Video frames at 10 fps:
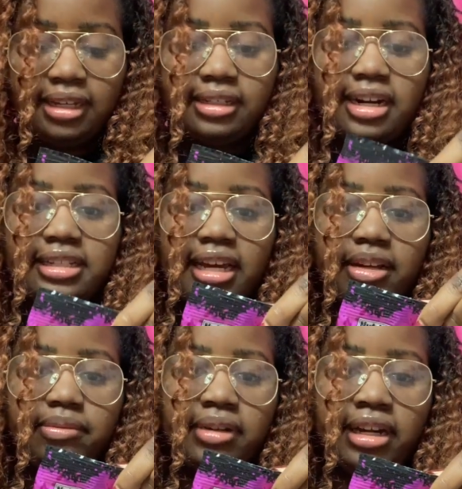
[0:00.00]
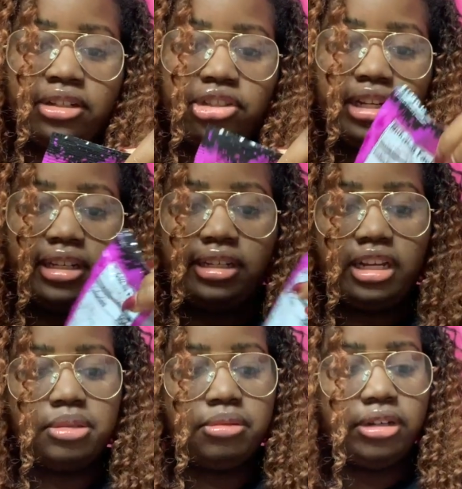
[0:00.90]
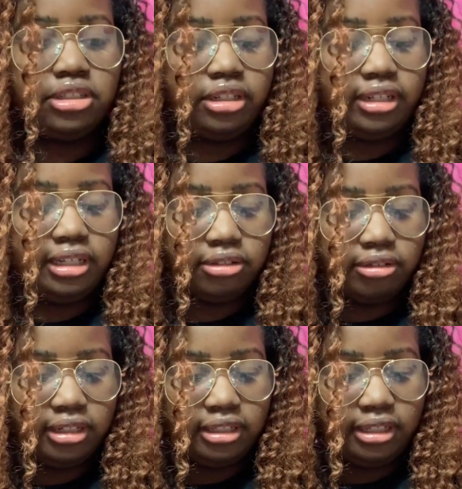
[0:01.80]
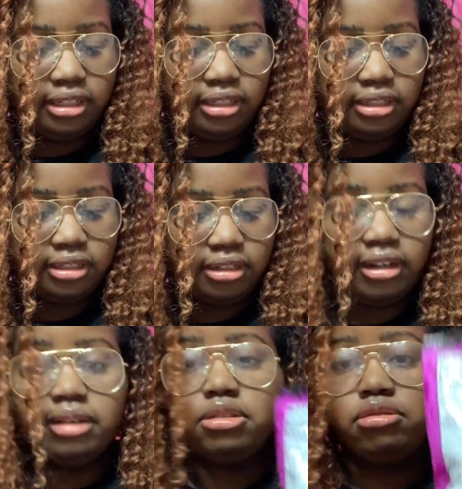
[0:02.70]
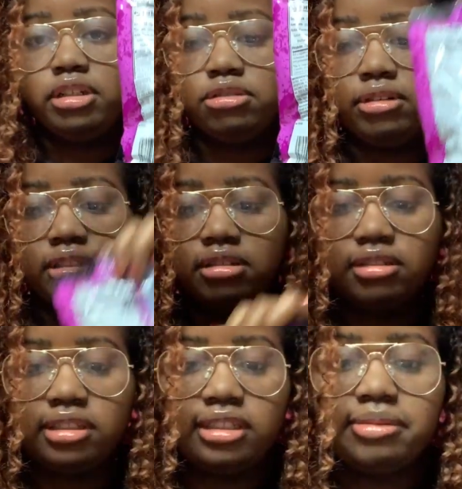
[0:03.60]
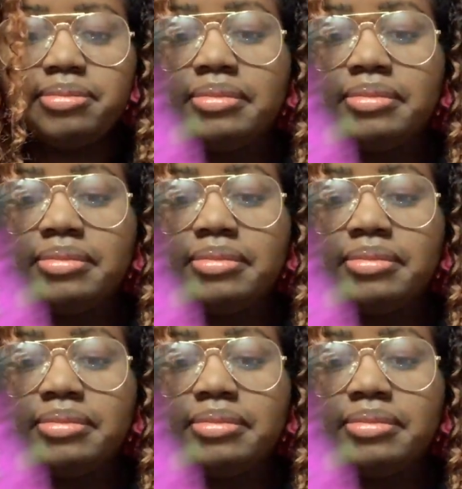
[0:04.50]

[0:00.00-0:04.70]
Guys, I am not checking expiration dates or anything. Okay, 2020, so it's good.